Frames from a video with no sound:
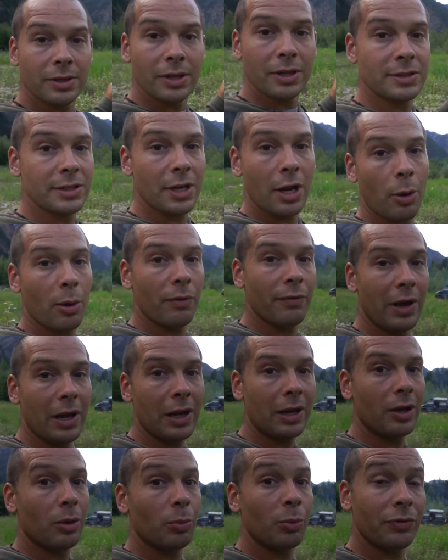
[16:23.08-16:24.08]
this lower
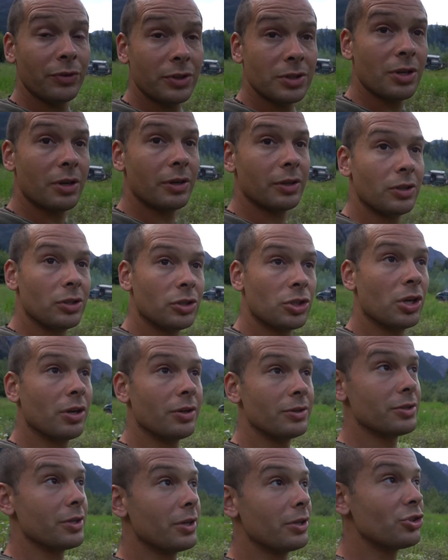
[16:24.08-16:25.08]
valley and we've decided to
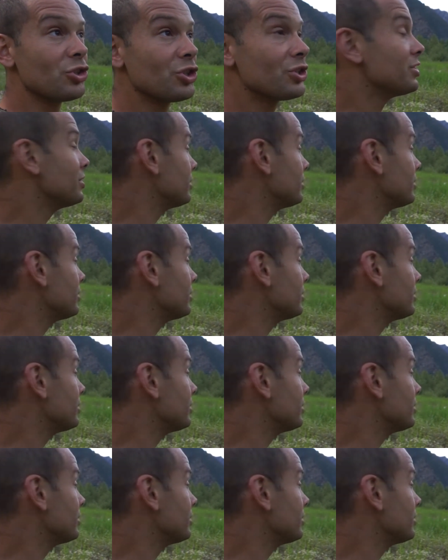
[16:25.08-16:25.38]
chance it and just